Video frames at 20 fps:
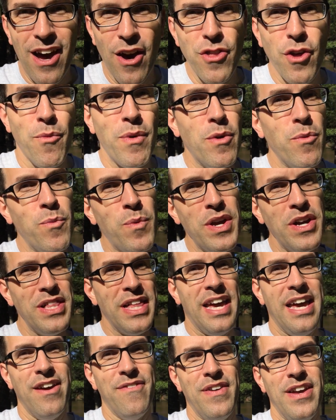Although we
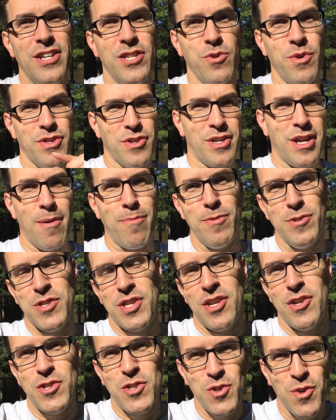will have two other
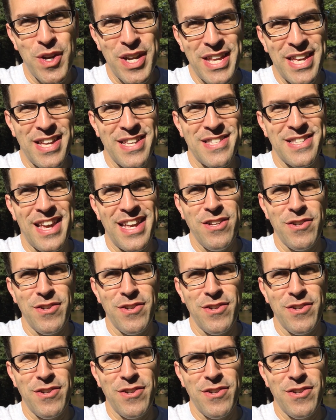couples that are joining us,